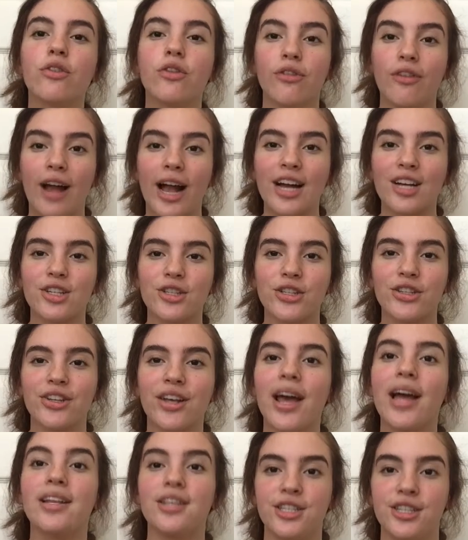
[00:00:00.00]

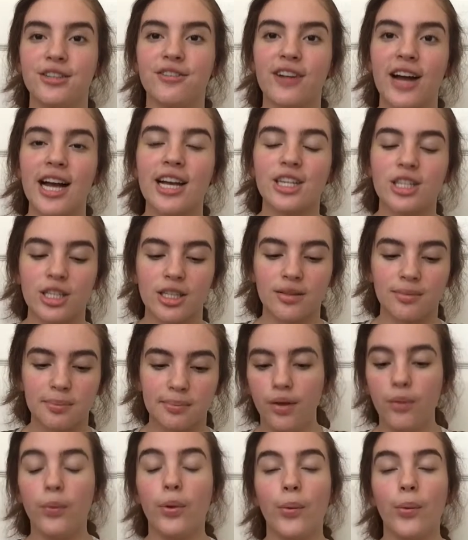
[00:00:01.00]
refraction, and diffraction.